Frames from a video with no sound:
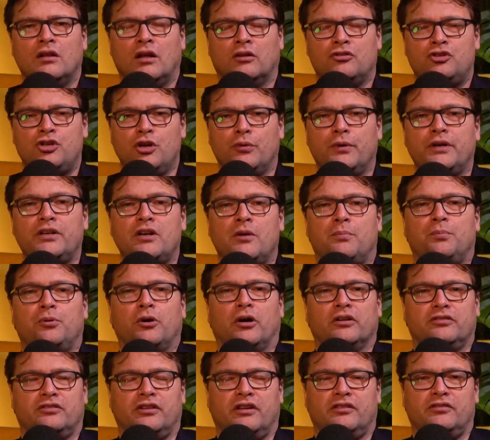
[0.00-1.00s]
Now during the
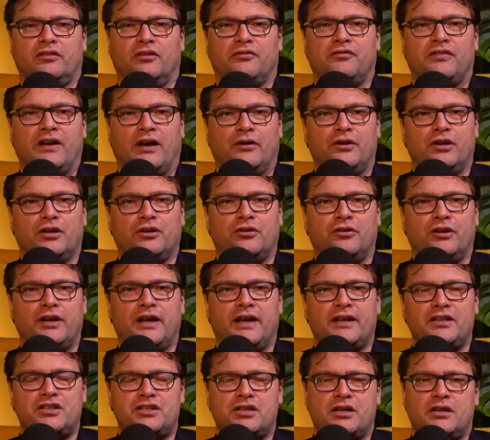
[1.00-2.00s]
process of value
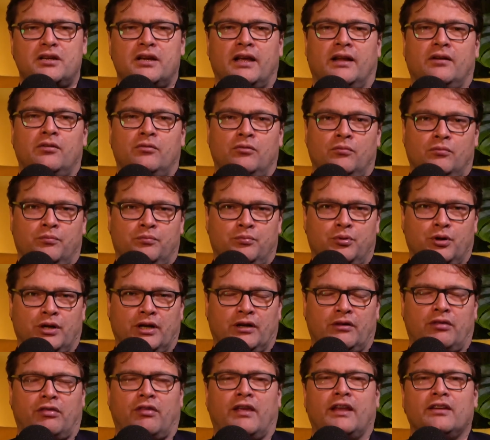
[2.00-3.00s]
creation and putting
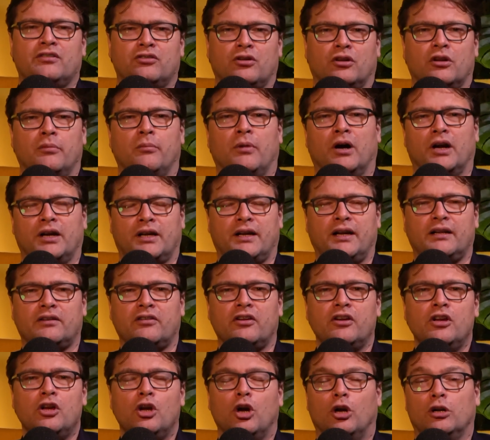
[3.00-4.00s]
things on the market,
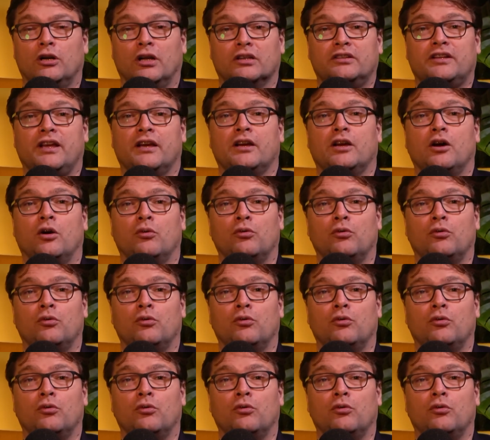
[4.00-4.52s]
a lot can go